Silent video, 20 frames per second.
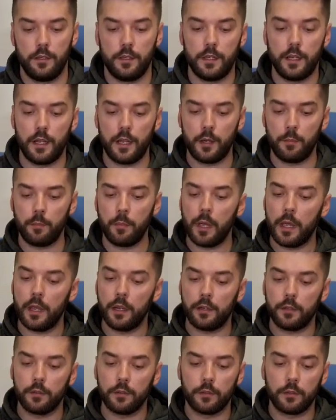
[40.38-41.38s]
They
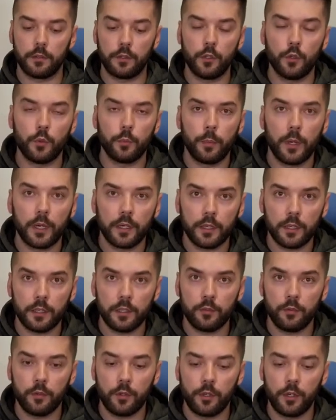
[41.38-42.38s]
make a new
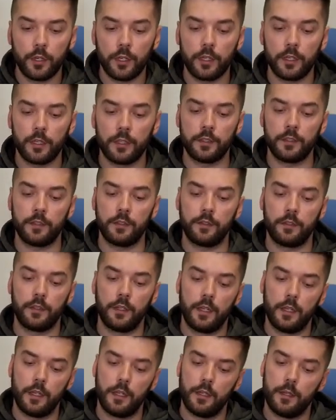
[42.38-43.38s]
packing for it.
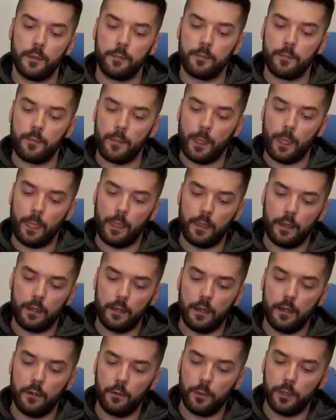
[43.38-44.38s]

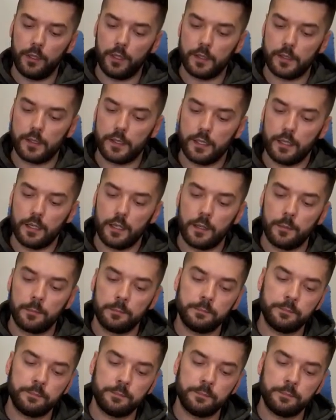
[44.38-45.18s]
How we can see,